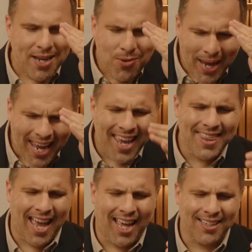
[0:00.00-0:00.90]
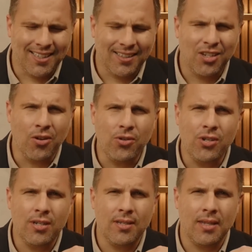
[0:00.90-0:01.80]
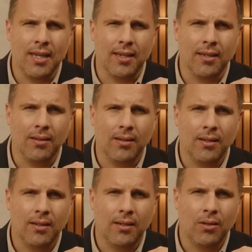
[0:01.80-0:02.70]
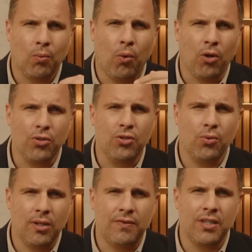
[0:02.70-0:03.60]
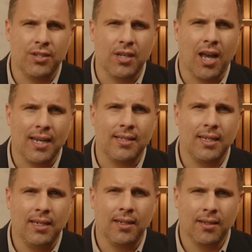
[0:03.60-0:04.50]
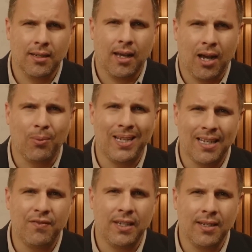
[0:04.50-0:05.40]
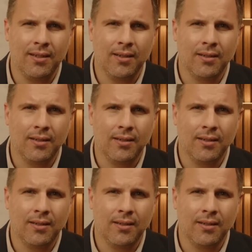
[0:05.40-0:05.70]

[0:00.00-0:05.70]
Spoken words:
you hear that, don't you just think, what sort of society are we living in?